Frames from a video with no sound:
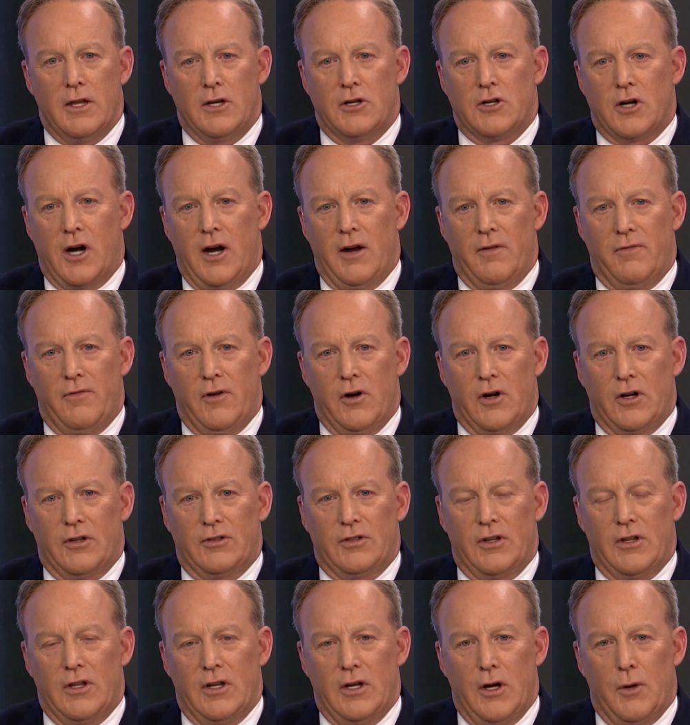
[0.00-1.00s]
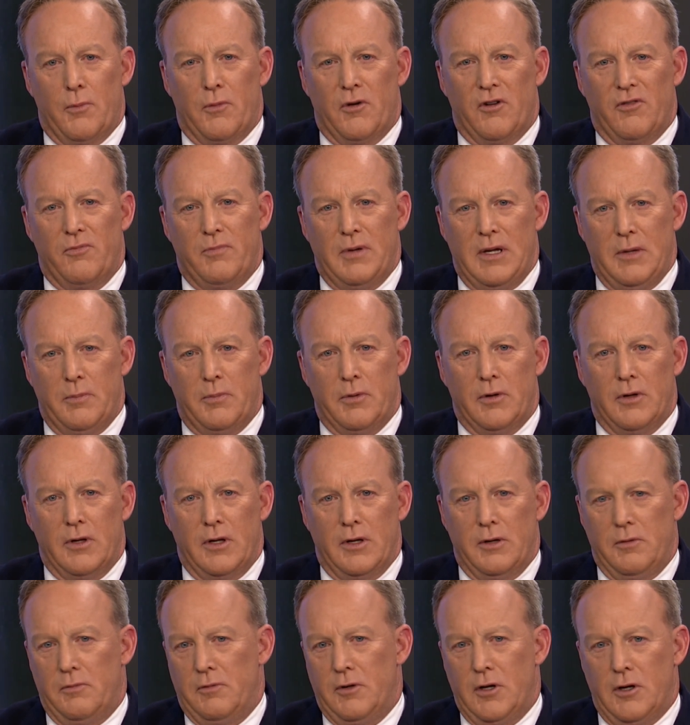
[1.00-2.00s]
than trying to focus on the number of people
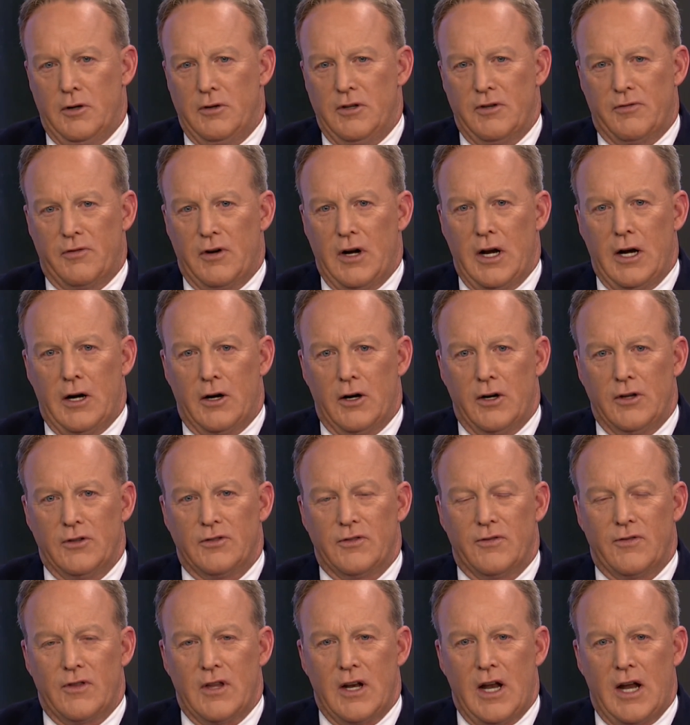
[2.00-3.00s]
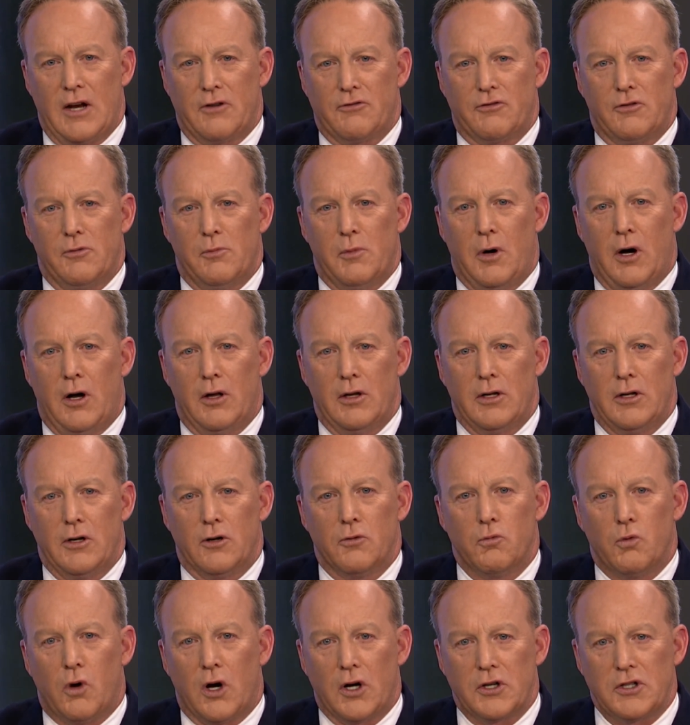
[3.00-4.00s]
in, you know, different areas of the National Mall
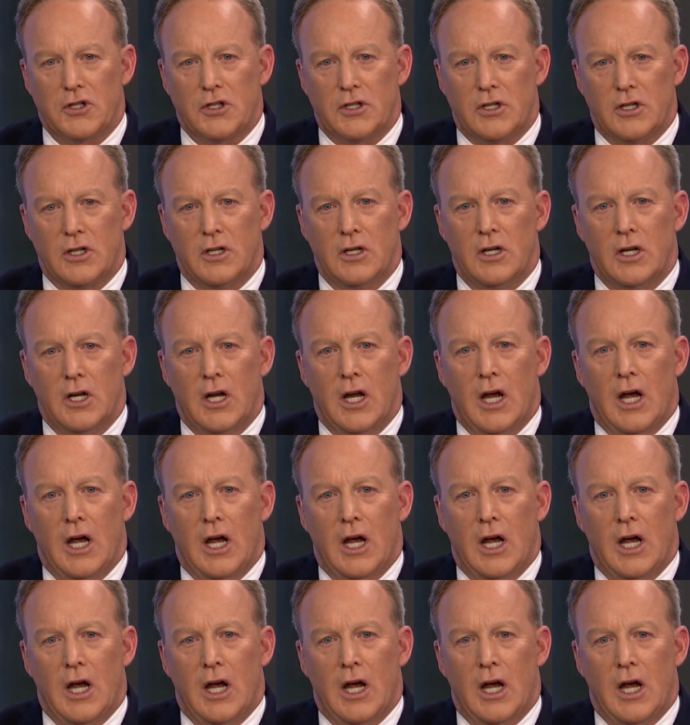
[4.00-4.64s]
here in Washington.